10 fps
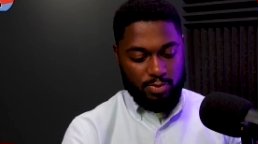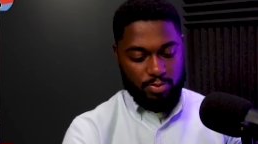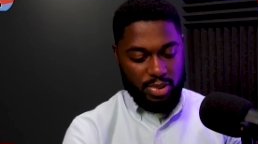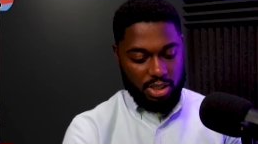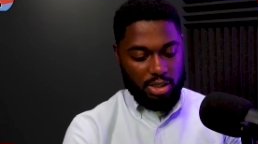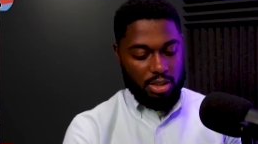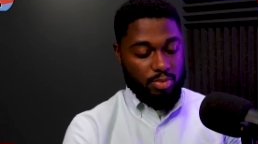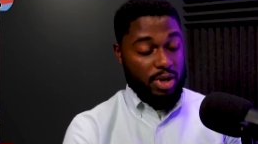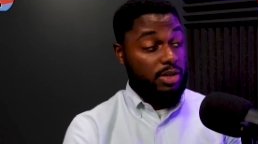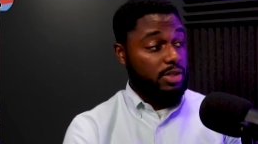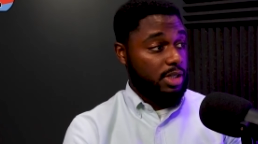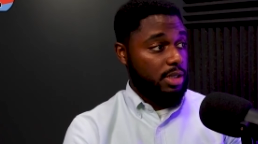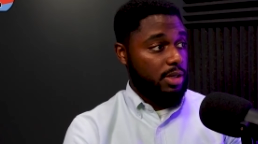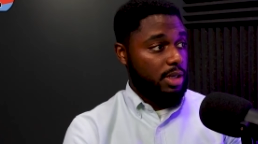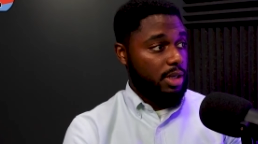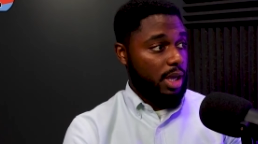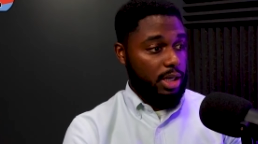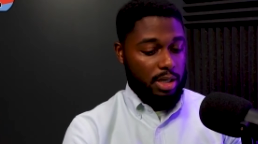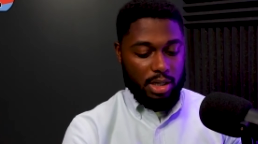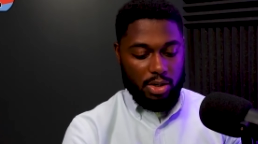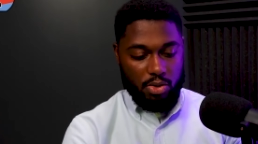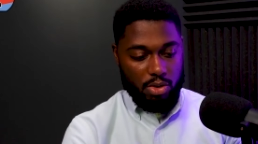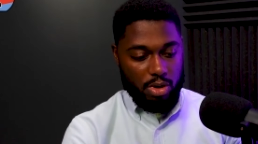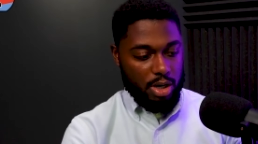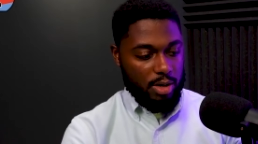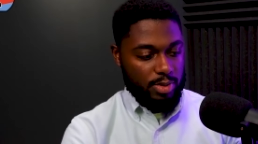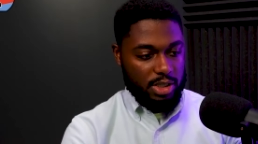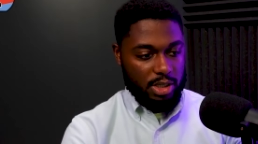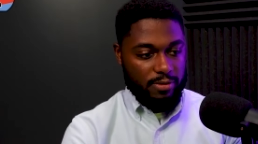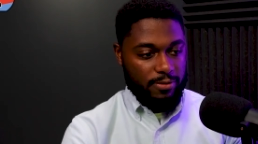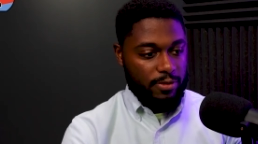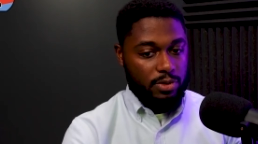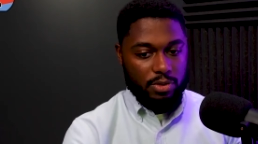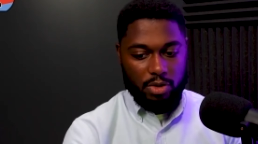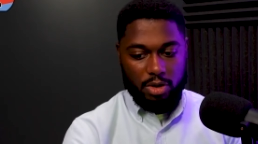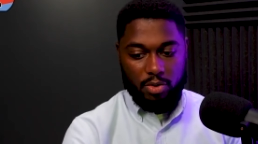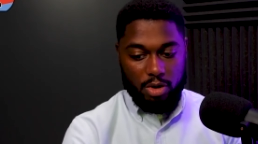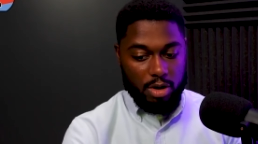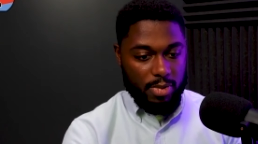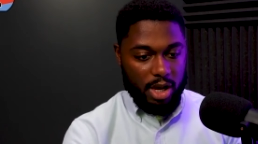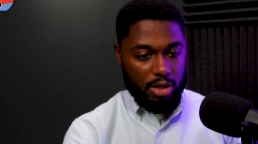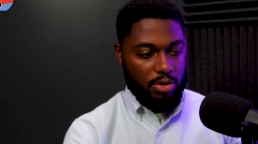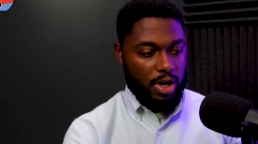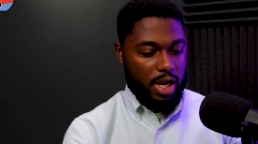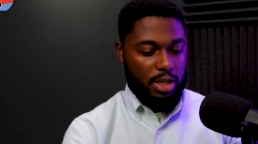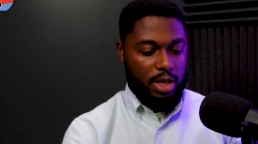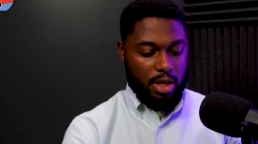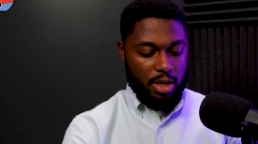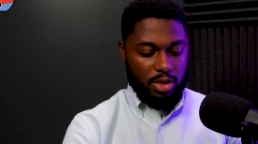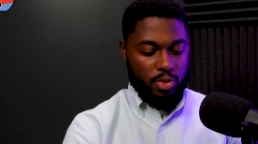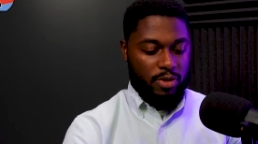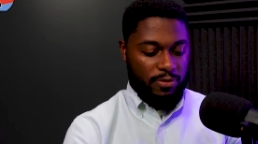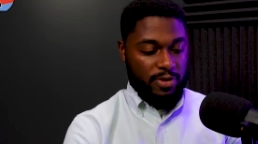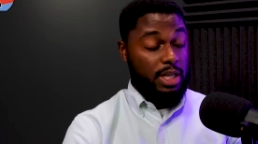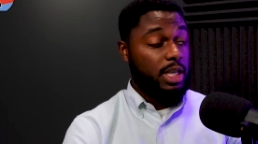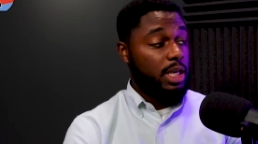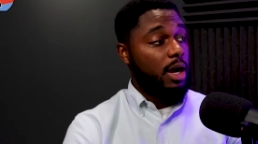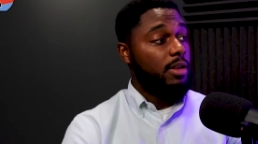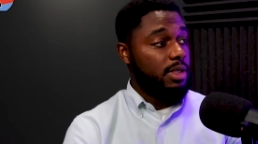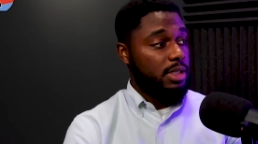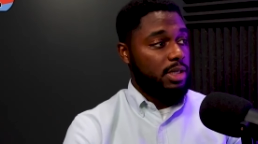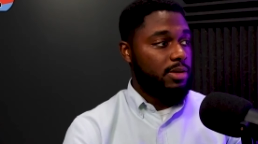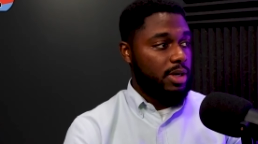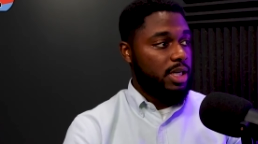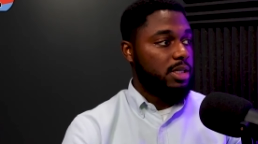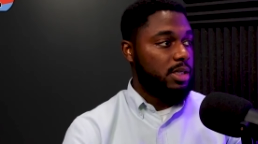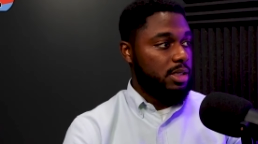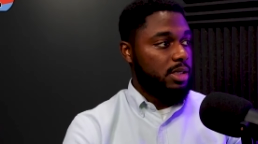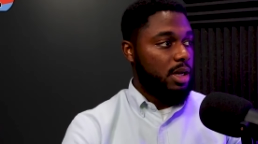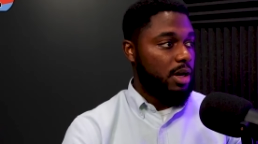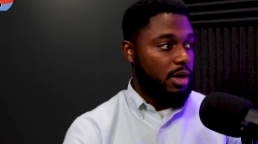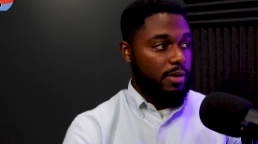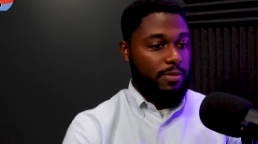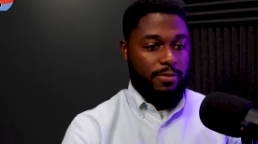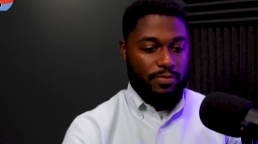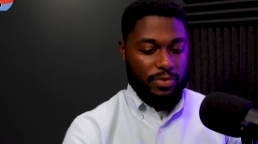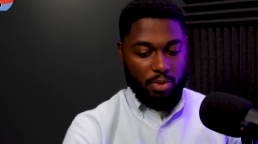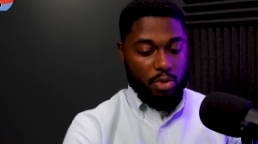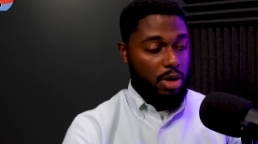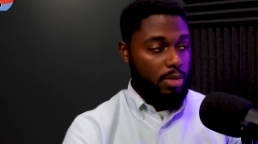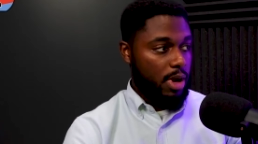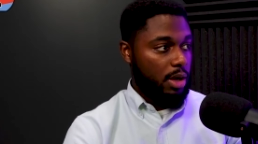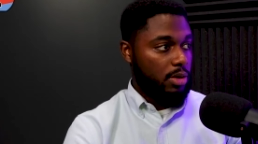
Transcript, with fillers: particular person, like uh, or a particular fruit or a water bottle, right? You will feed in all these iterations of a water bottle,